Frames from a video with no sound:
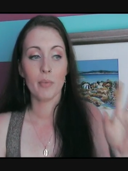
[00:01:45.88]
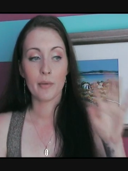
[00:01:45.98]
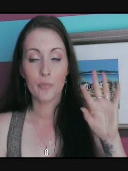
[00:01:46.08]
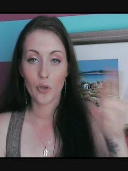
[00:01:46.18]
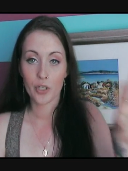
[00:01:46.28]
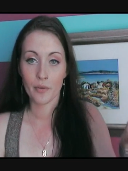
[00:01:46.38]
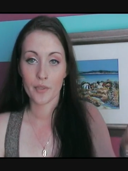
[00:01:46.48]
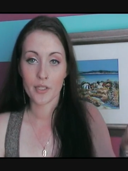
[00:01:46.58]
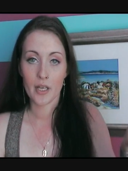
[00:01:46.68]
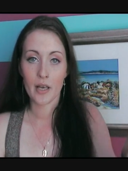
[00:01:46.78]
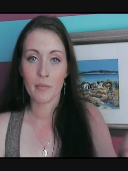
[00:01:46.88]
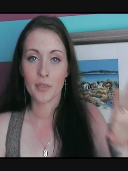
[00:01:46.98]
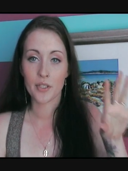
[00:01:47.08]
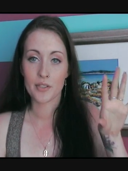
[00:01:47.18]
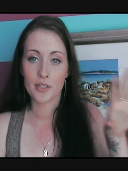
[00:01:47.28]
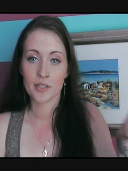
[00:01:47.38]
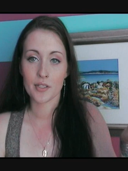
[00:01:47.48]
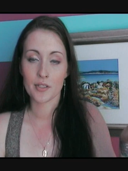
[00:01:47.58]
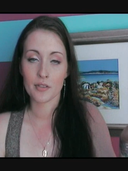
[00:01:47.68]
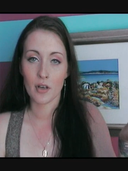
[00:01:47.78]
but I'm not going to go into that because this
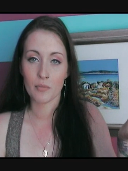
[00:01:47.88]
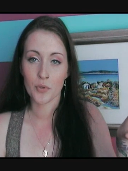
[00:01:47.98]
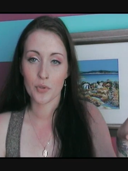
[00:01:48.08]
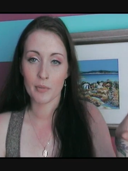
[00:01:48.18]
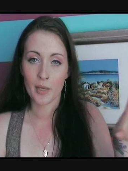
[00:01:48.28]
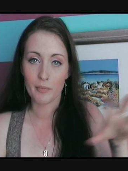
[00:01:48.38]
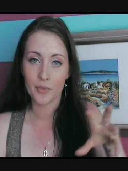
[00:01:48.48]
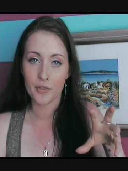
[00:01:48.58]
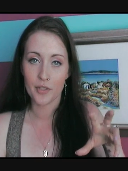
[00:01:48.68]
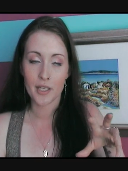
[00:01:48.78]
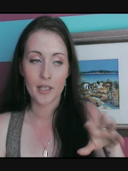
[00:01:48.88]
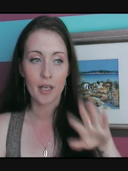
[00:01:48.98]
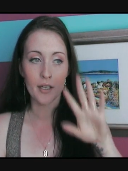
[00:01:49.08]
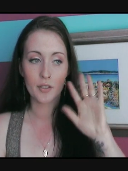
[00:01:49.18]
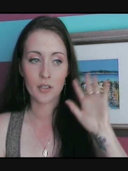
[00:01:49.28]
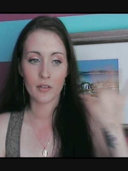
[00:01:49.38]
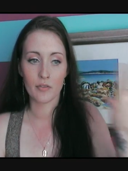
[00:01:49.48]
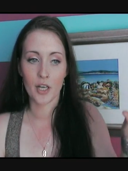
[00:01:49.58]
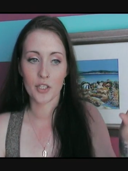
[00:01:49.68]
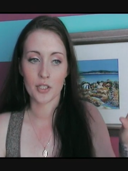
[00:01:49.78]
is, I'm talking about beauty, and the
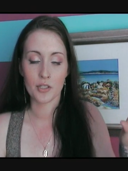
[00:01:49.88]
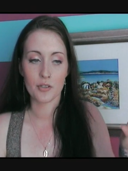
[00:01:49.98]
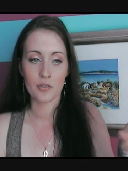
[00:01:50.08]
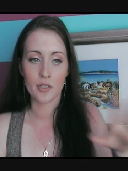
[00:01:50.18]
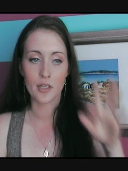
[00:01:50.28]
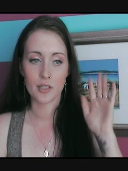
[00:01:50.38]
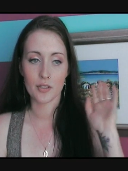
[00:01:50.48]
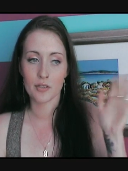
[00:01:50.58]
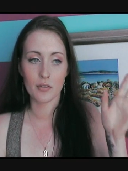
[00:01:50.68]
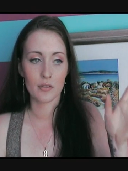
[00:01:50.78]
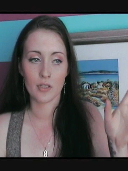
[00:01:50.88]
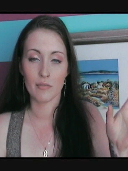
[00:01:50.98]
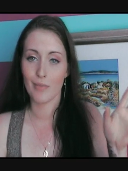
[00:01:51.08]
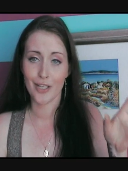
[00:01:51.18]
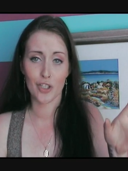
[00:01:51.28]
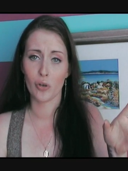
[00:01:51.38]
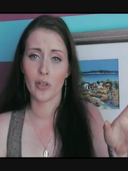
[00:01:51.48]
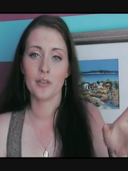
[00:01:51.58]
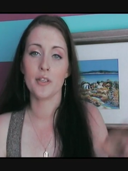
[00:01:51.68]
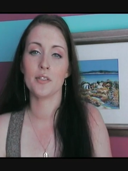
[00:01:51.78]
fashion industry has done many
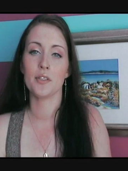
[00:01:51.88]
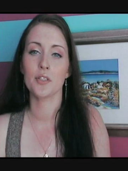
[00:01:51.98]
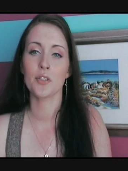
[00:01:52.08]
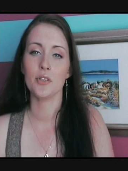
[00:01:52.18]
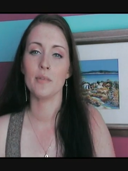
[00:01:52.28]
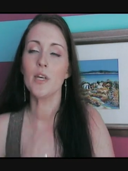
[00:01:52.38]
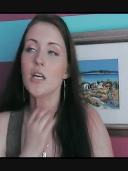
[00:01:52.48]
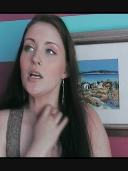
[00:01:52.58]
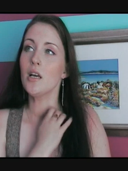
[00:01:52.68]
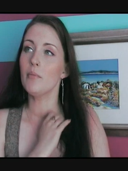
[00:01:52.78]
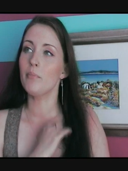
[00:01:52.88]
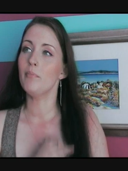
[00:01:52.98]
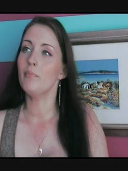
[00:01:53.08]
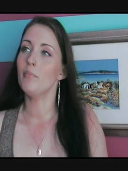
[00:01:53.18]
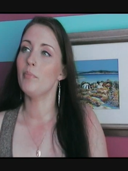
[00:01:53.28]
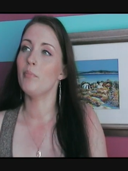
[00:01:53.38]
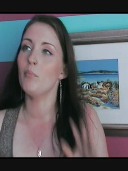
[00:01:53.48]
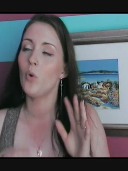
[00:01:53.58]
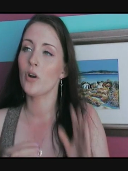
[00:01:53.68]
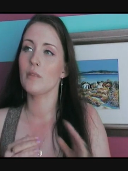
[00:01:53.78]
shocking things in its time.
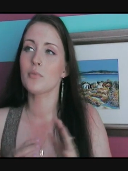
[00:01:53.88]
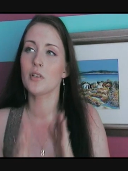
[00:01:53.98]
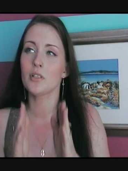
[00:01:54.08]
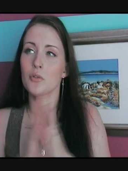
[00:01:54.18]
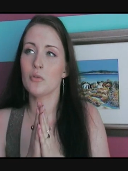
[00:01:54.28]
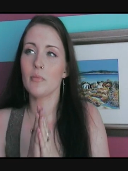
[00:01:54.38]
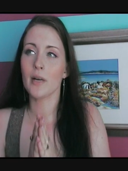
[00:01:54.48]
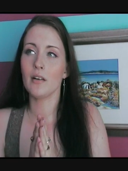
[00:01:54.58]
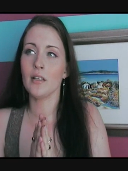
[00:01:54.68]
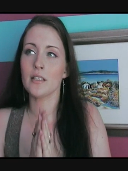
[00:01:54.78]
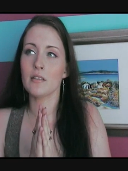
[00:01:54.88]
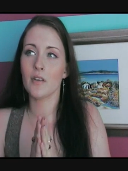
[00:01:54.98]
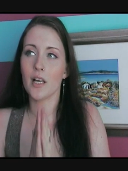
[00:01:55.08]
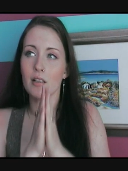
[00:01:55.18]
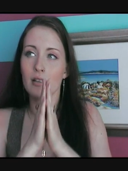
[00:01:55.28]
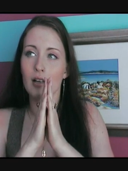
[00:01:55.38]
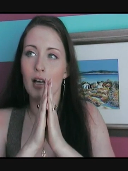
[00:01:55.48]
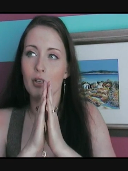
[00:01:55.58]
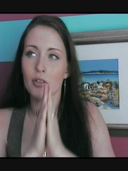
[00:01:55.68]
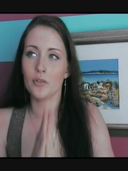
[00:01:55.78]
What I'm going to talk about is the fact that
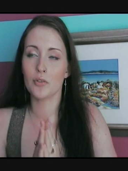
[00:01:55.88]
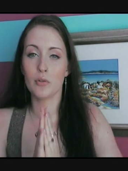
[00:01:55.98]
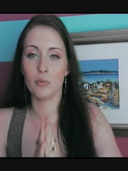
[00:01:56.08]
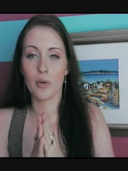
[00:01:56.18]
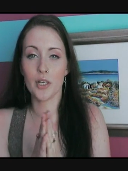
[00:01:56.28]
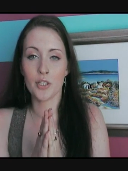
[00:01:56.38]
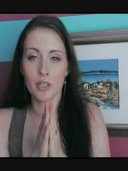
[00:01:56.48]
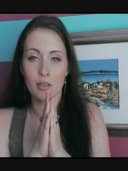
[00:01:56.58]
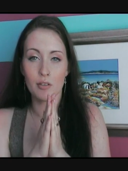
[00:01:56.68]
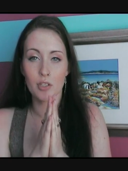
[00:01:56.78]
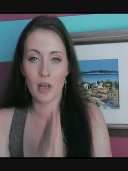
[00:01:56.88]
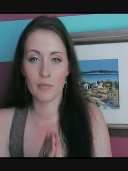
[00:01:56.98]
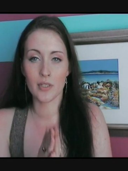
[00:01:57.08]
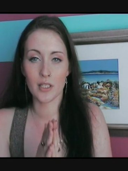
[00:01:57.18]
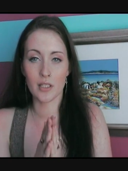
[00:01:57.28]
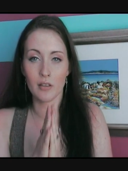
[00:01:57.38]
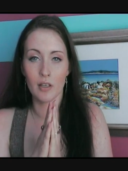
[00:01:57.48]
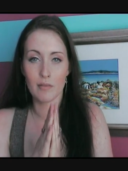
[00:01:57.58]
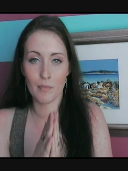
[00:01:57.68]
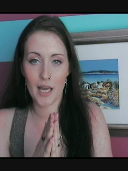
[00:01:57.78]
a huge corporation, a huge company
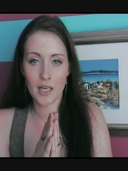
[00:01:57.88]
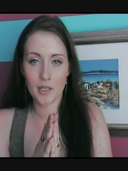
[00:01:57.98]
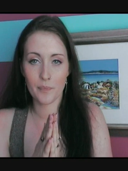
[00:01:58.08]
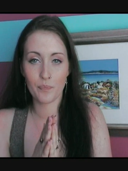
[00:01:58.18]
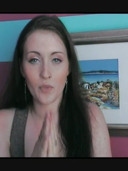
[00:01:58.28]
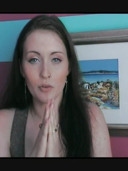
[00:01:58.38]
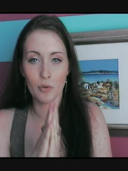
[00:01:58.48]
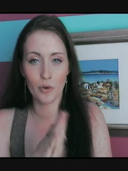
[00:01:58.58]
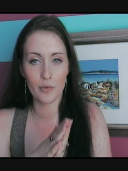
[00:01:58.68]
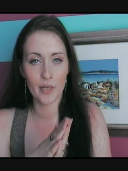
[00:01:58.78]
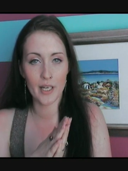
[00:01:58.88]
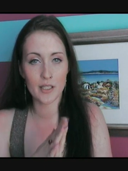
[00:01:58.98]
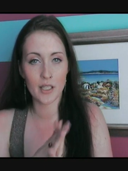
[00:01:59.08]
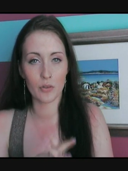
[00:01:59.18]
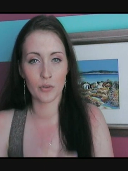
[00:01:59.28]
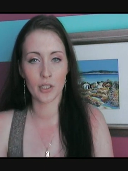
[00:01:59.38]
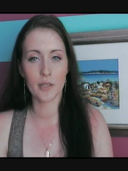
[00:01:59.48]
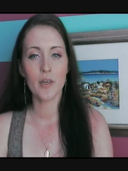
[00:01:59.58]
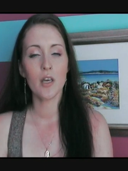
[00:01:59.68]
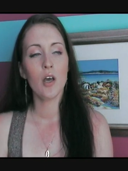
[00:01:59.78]
like MAC, who are owned by Estee
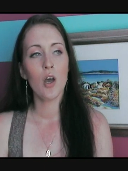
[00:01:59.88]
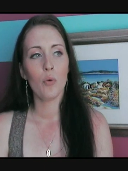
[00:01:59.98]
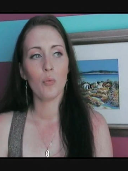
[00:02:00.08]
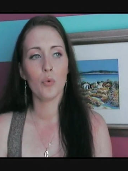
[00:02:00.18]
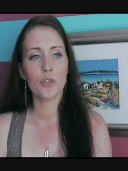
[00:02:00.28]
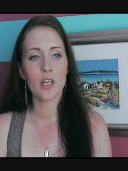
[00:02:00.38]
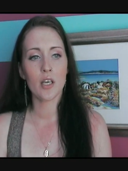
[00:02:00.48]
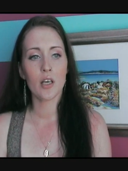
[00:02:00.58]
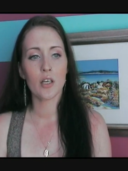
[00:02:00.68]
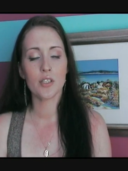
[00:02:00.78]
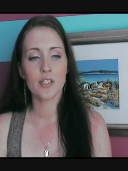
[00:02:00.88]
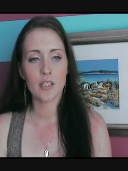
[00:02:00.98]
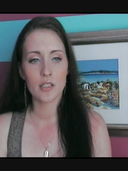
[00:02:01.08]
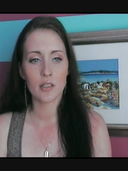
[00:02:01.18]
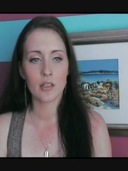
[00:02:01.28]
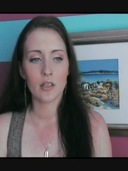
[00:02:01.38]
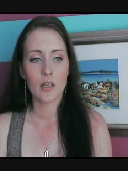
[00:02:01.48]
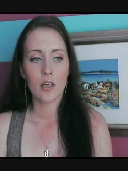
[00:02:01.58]
Lauder, would consider,